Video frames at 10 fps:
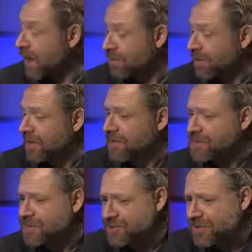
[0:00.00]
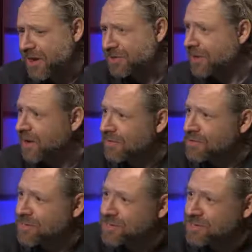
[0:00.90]
believe it's the shroud that
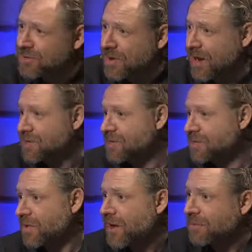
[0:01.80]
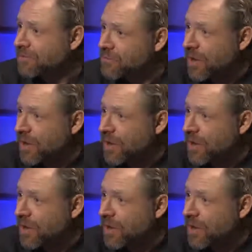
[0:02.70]
covered Jesus Christ is what I